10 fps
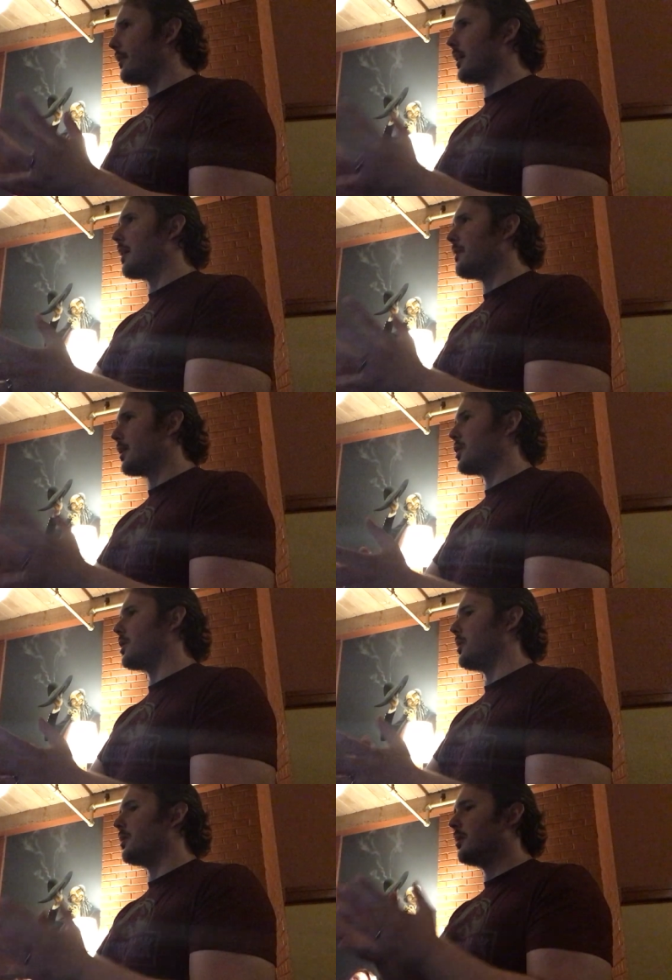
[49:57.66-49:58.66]
very much
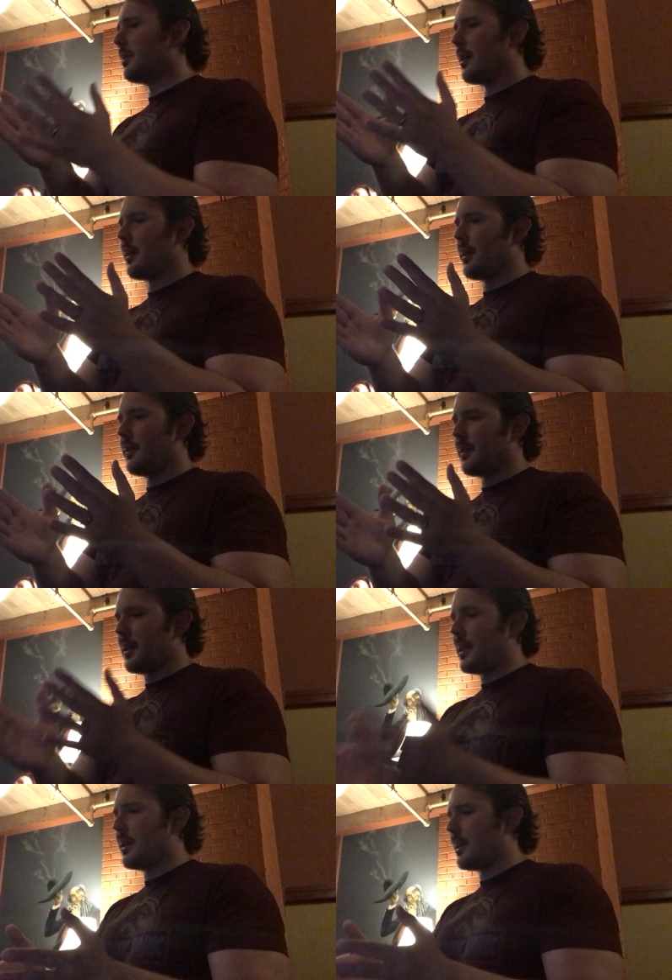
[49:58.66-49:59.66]
so
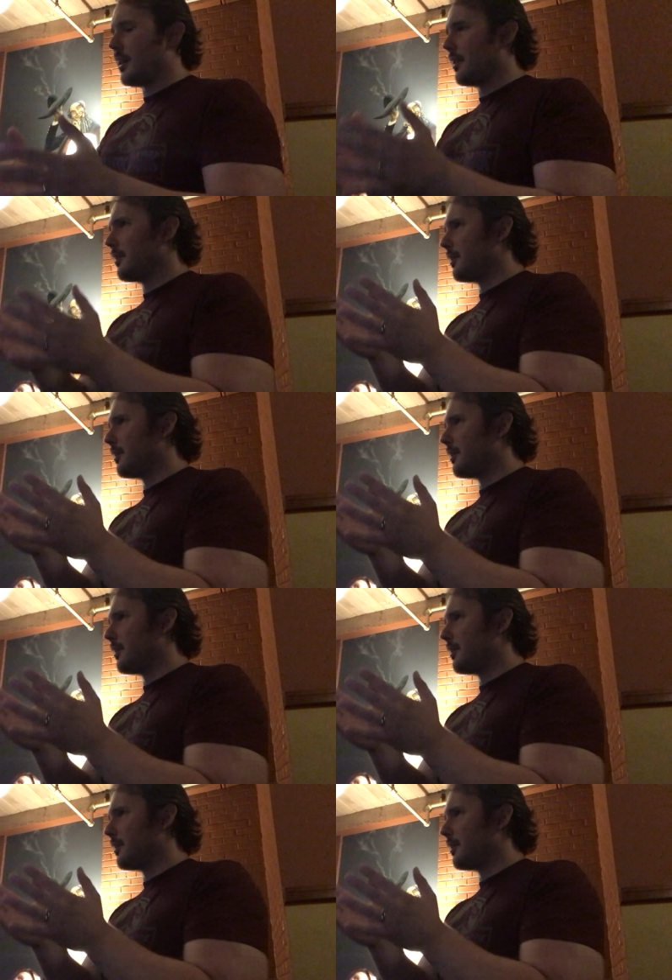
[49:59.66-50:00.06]
the eating,